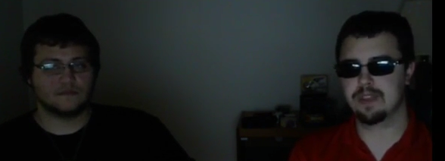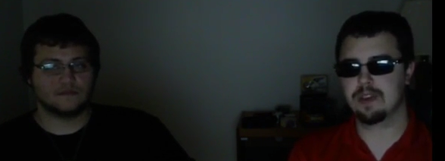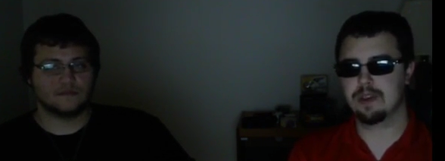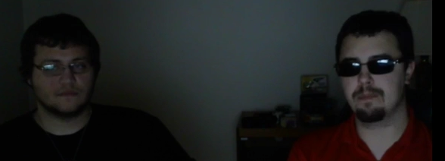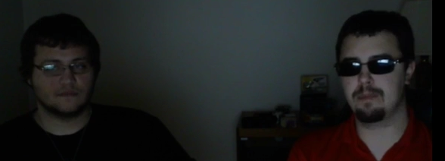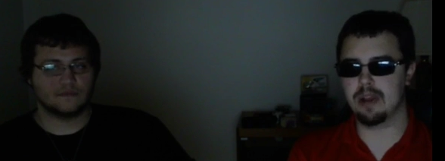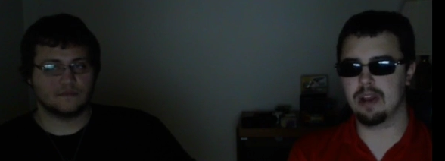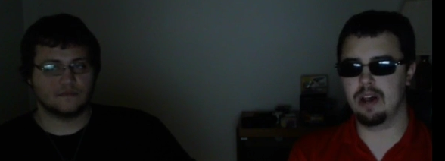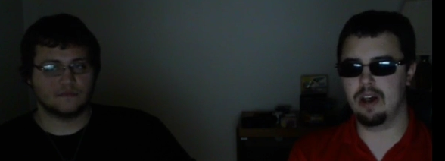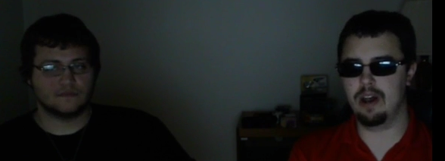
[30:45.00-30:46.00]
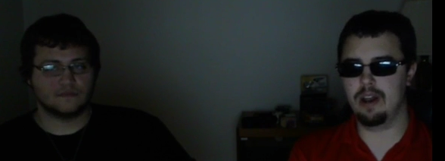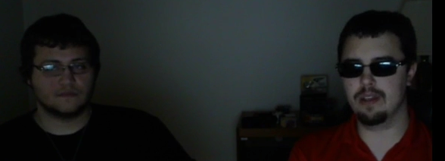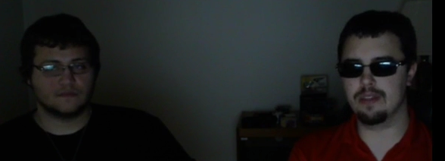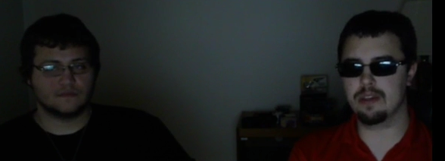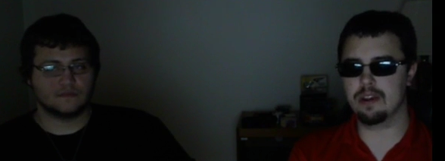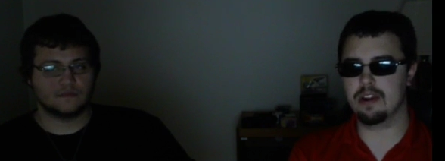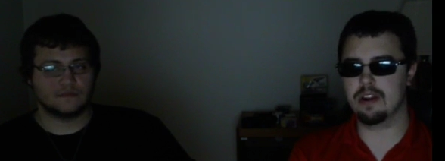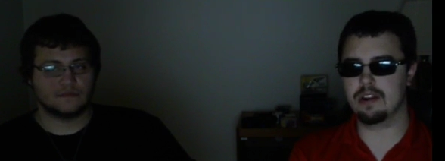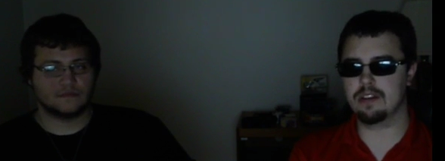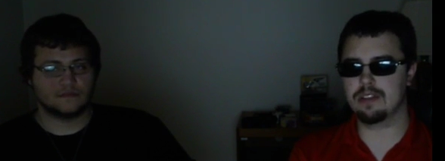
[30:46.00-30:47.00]
Speaker 1: but uh,
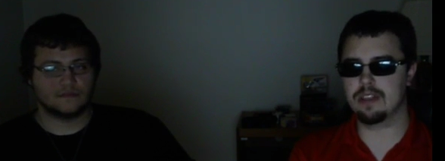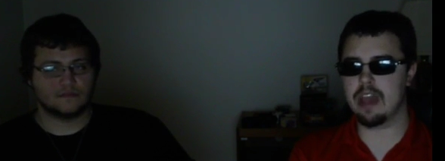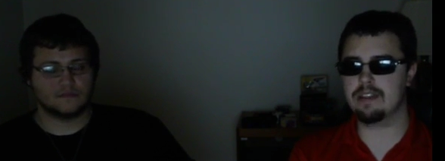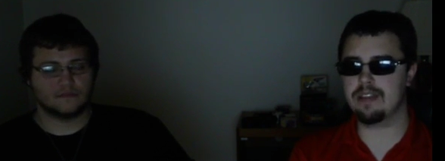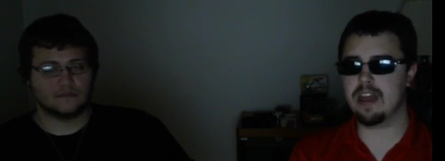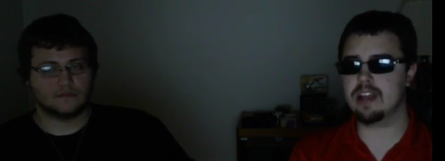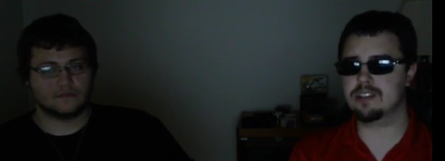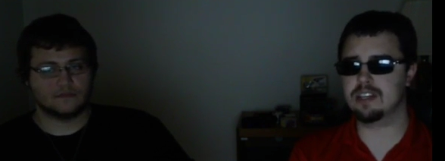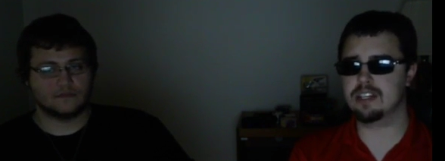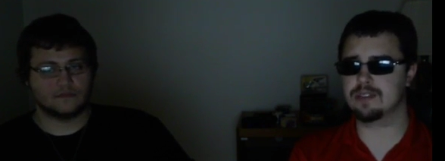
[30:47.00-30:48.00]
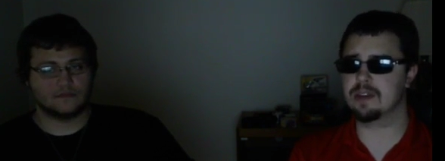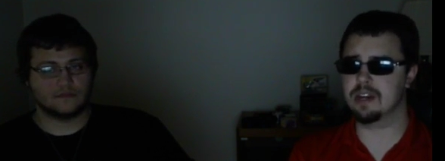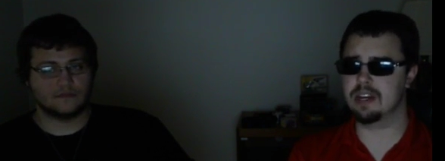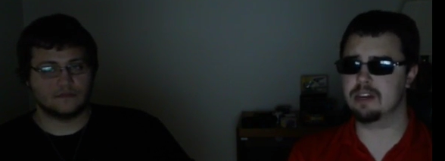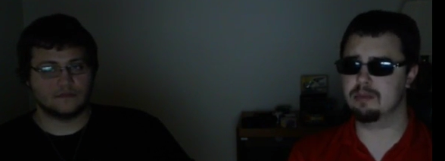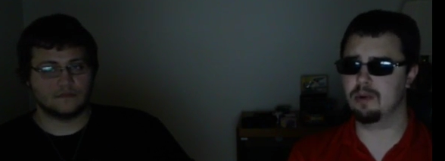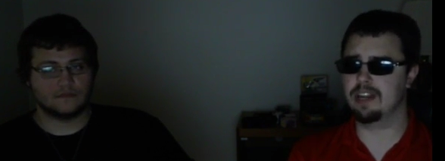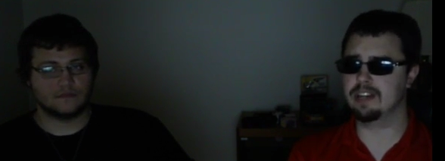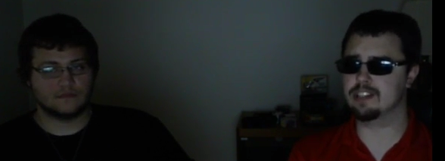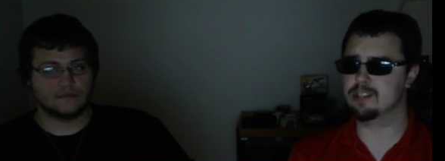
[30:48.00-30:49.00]
there that that actually is a very good point
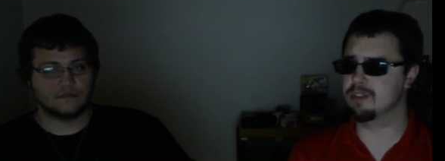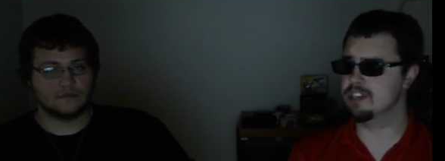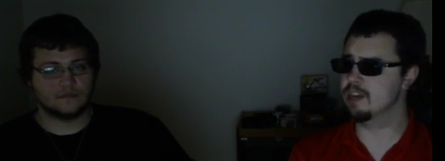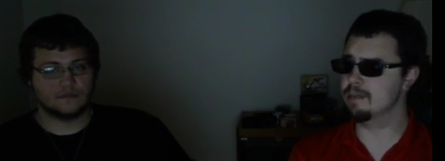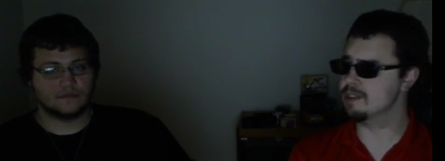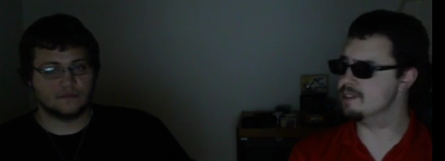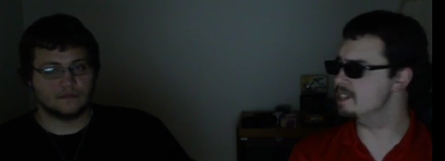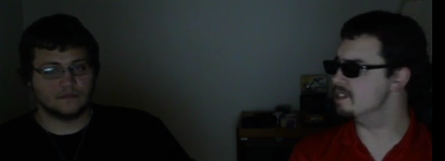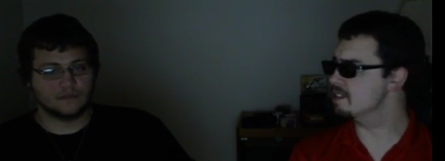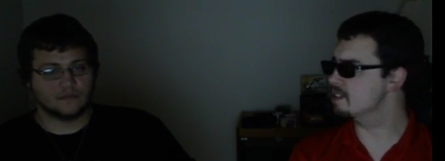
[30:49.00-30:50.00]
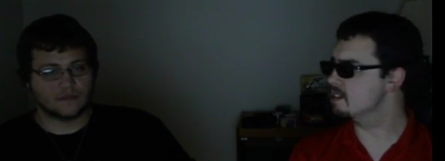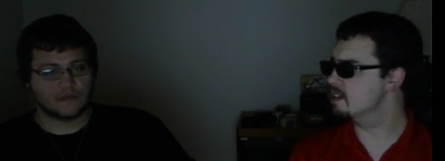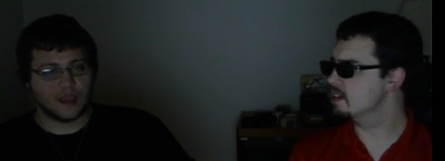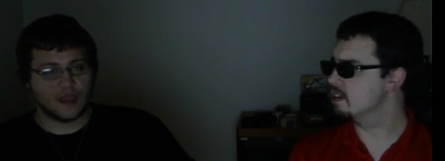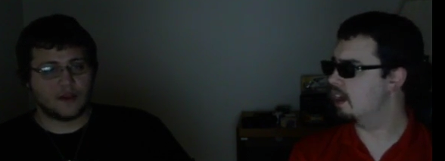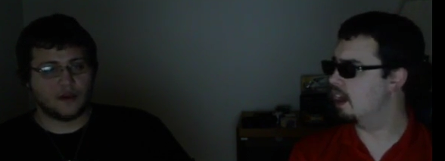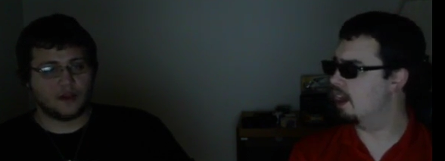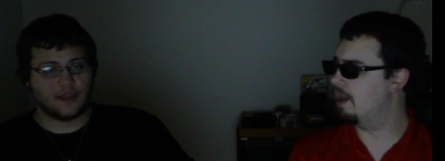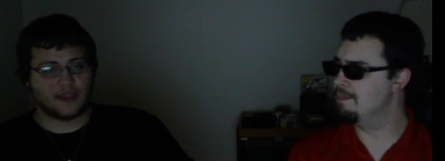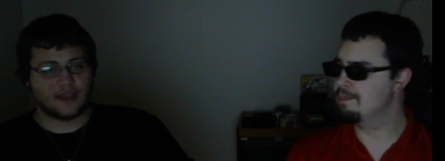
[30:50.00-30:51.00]
to split it up into seasons. Yeah, no, um, like
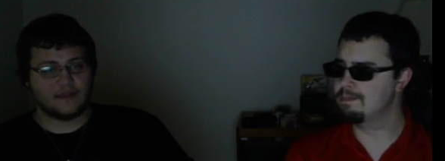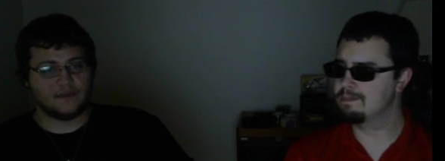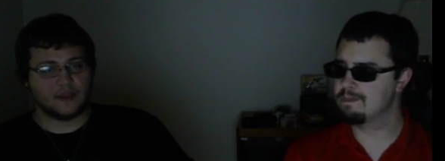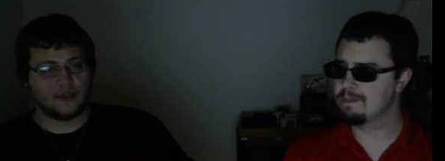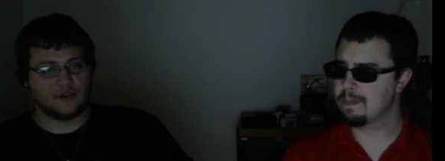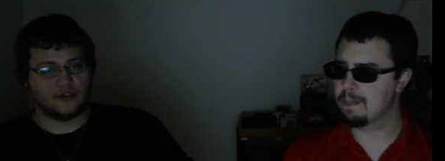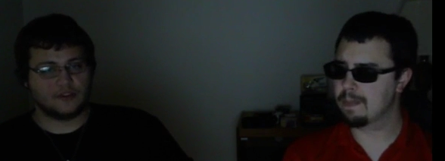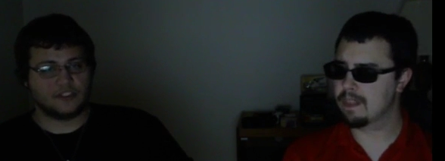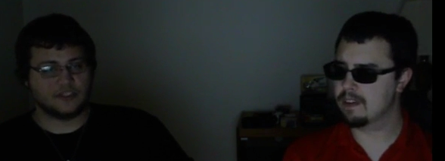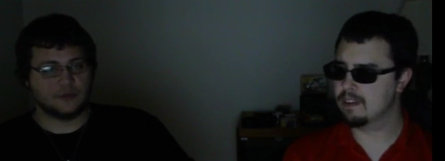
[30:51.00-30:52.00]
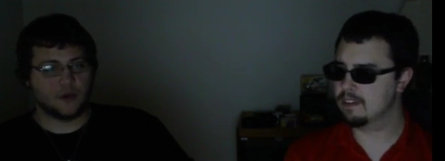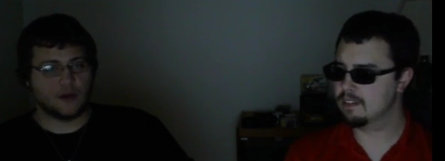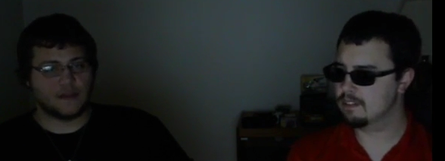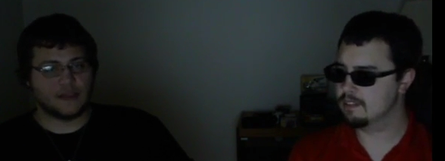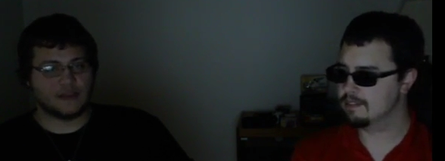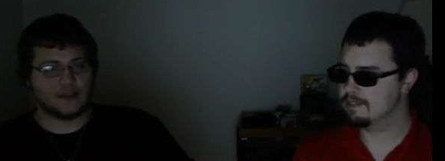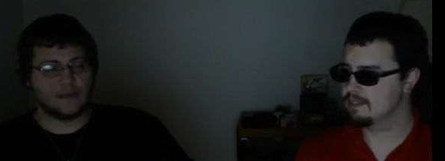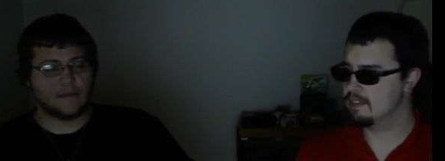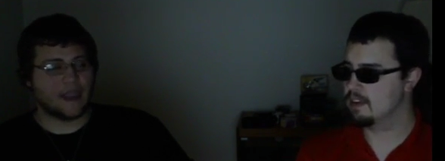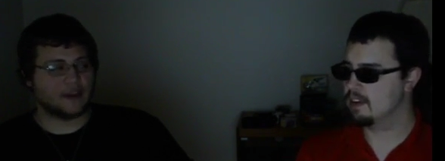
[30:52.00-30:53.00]
Speaker 2: we could do season one and then come
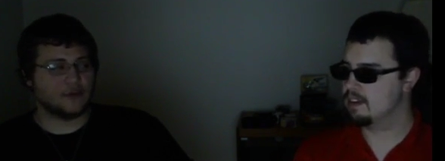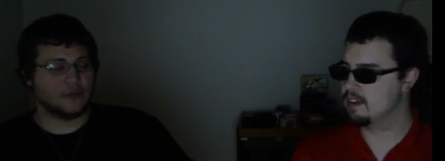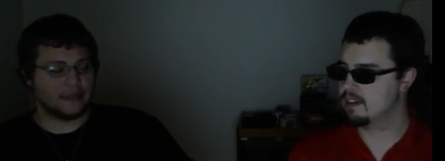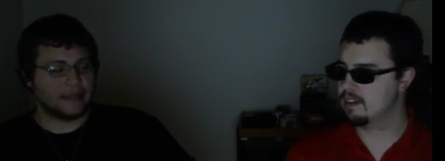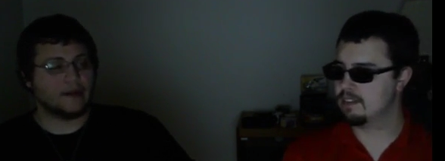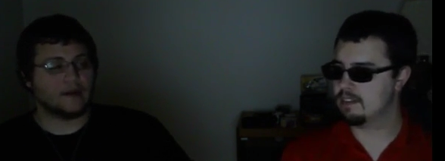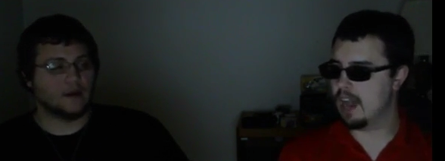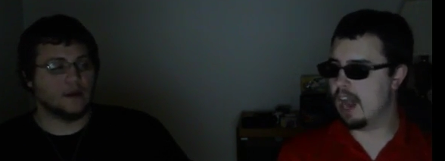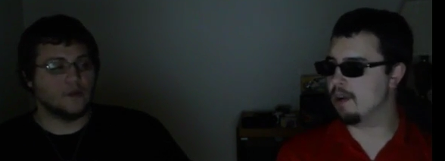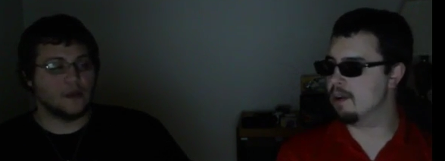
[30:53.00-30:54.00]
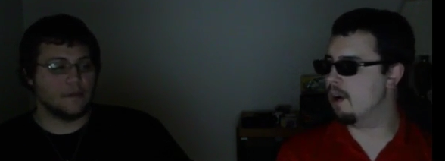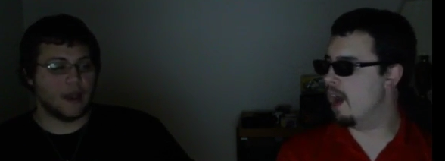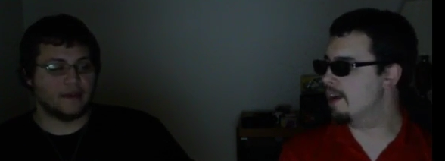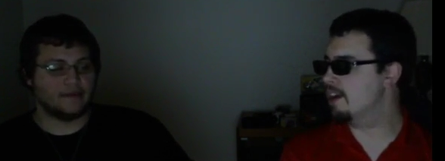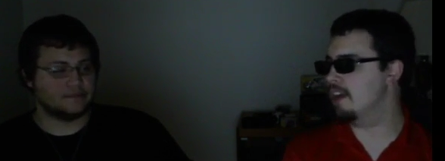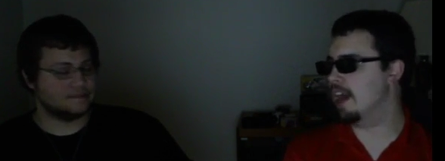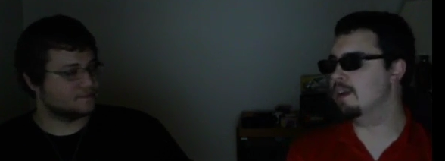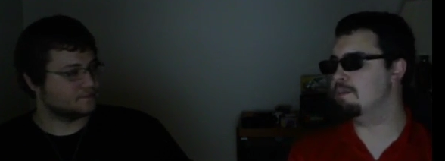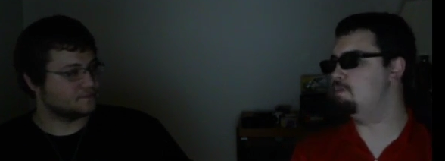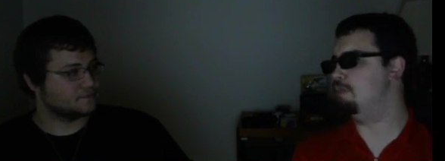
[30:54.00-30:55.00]
back to it later. I don't we know. Might. I
Speaker 1: could I
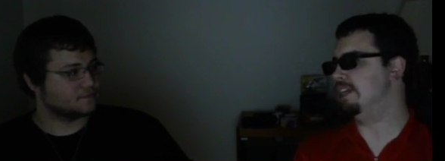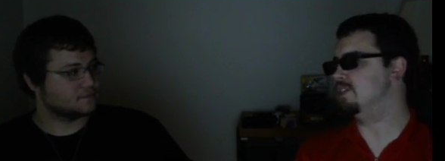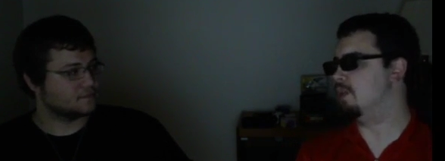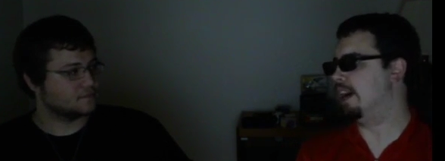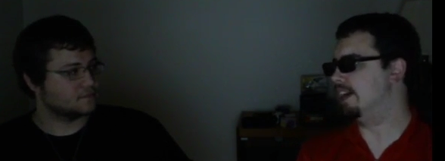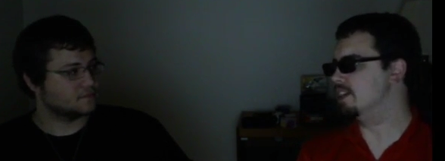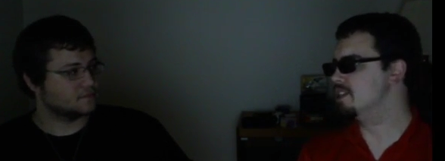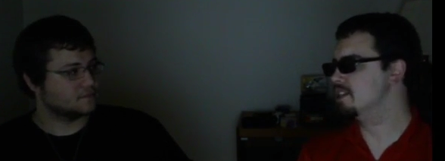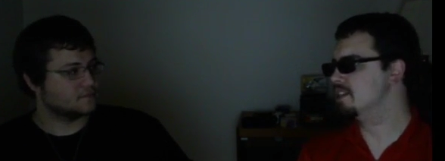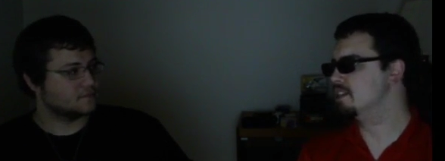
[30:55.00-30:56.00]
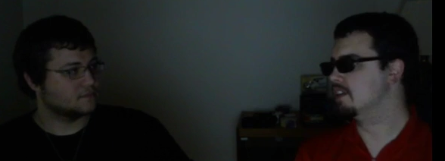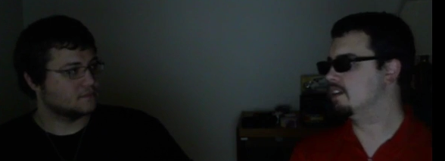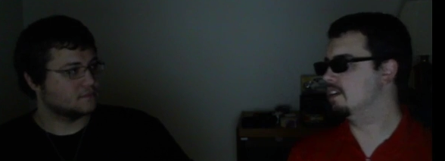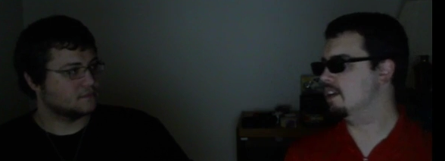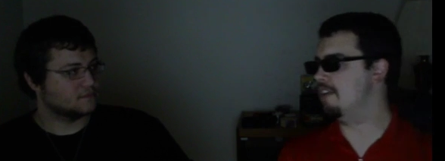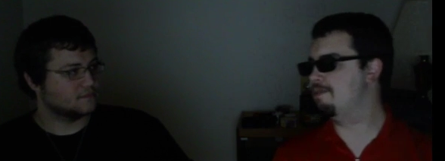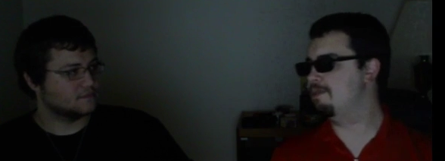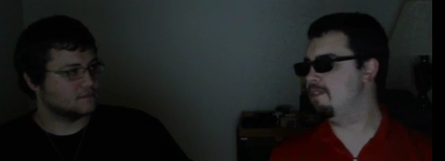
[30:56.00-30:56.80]
could binge watch. If if